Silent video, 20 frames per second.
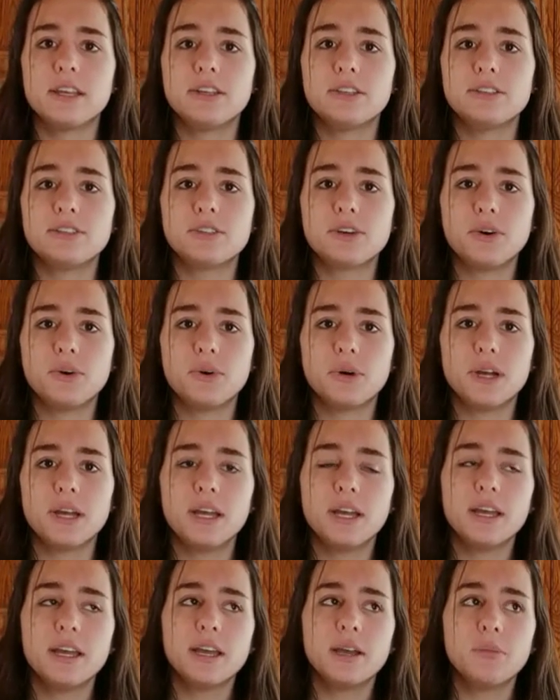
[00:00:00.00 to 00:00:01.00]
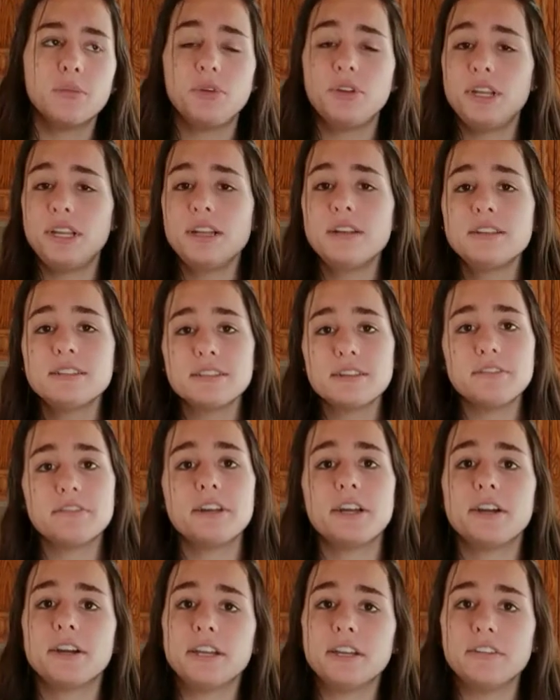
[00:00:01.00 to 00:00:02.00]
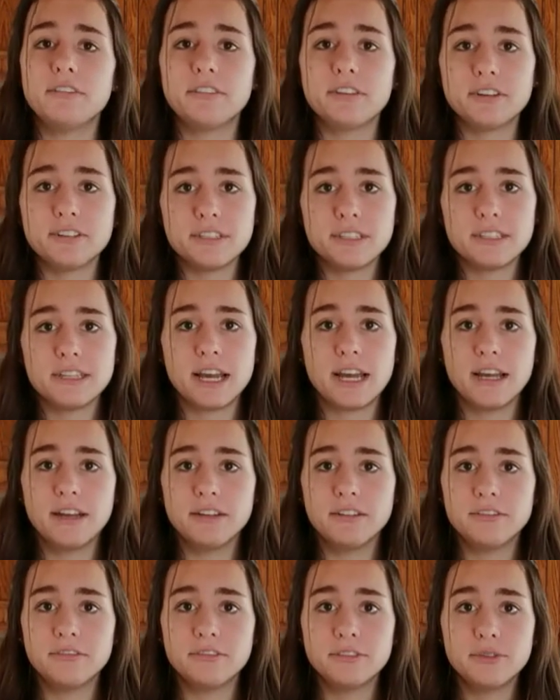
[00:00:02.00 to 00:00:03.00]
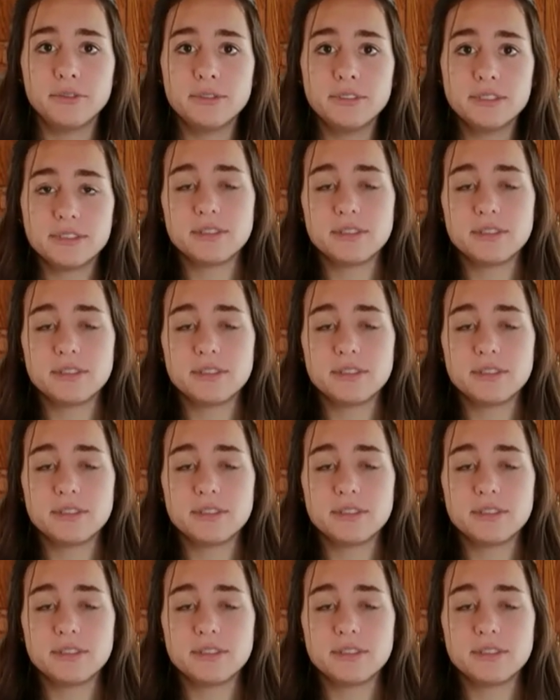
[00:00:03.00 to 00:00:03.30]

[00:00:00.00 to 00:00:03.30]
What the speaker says: So paninis are very versatile foods,